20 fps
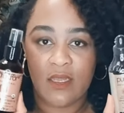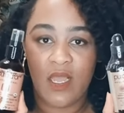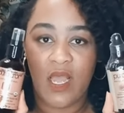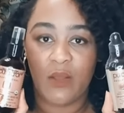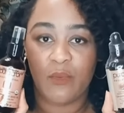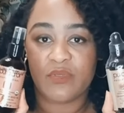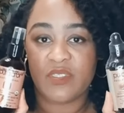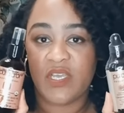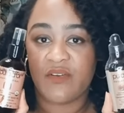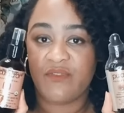I
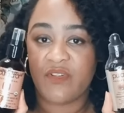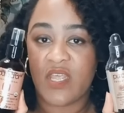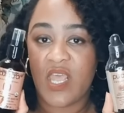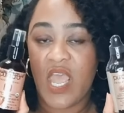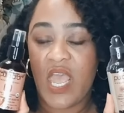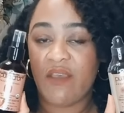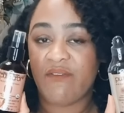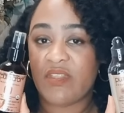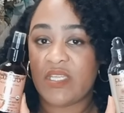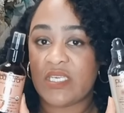would definitely
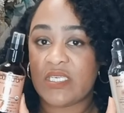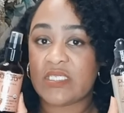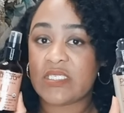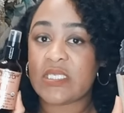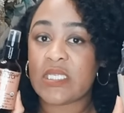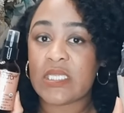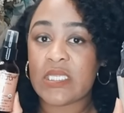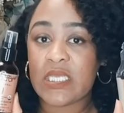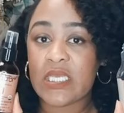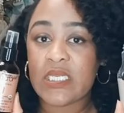have these
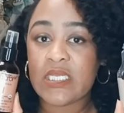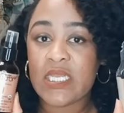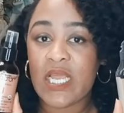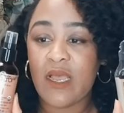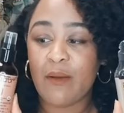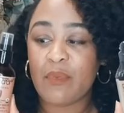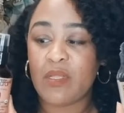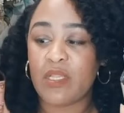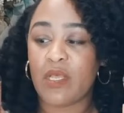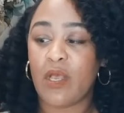linked
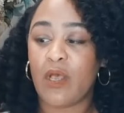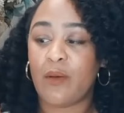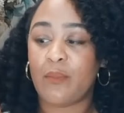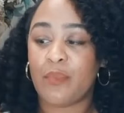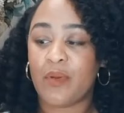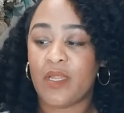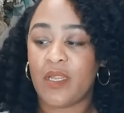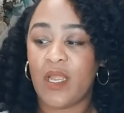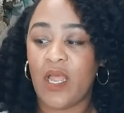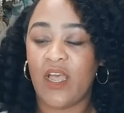down below,
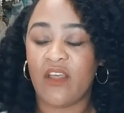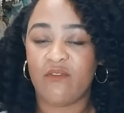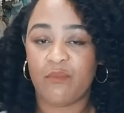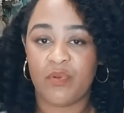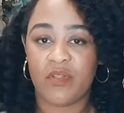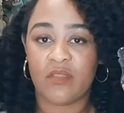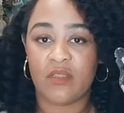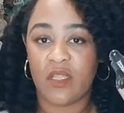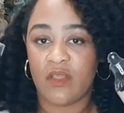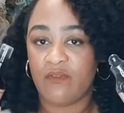but I've
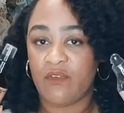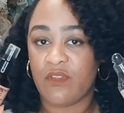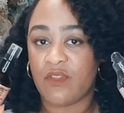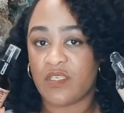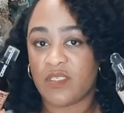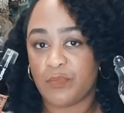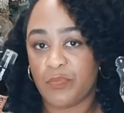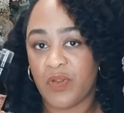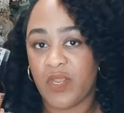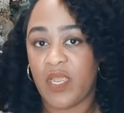been loving
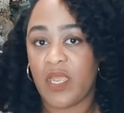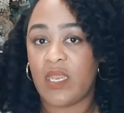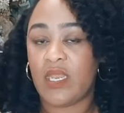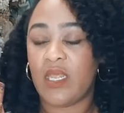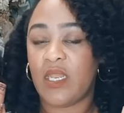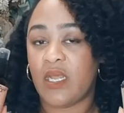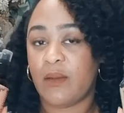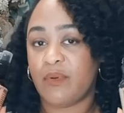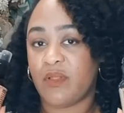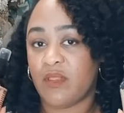this brand
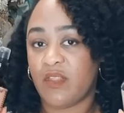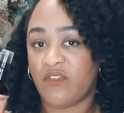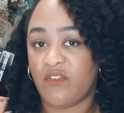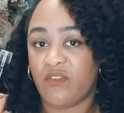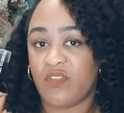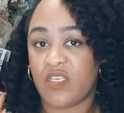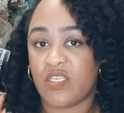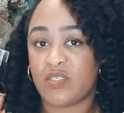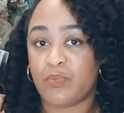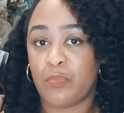and I've been loving
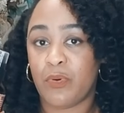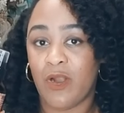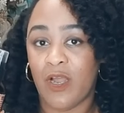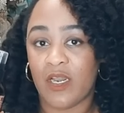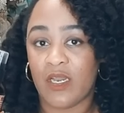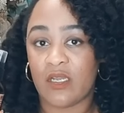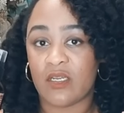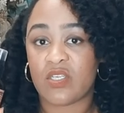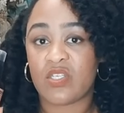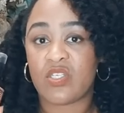these
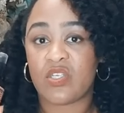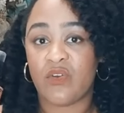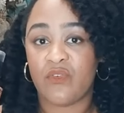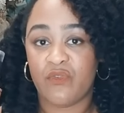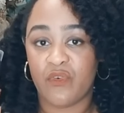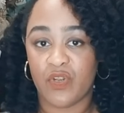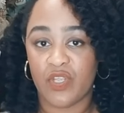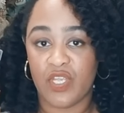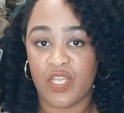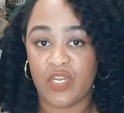products
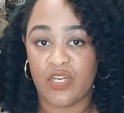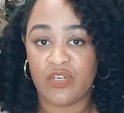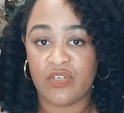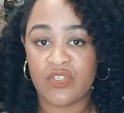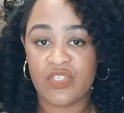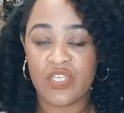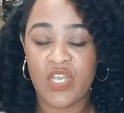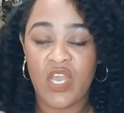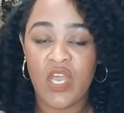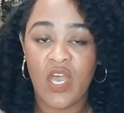for
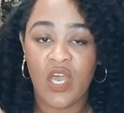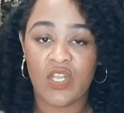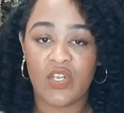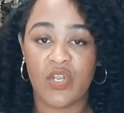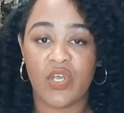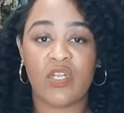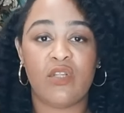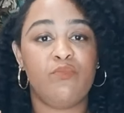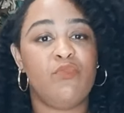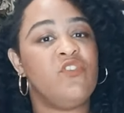years. A
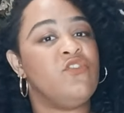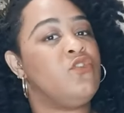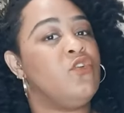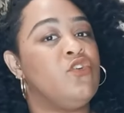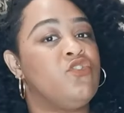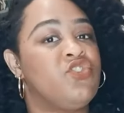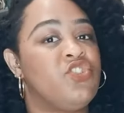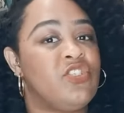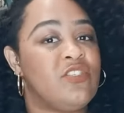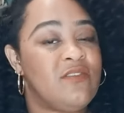notable
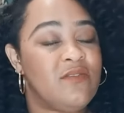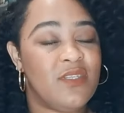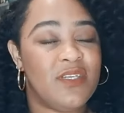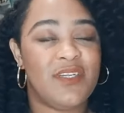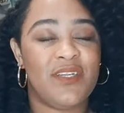notable,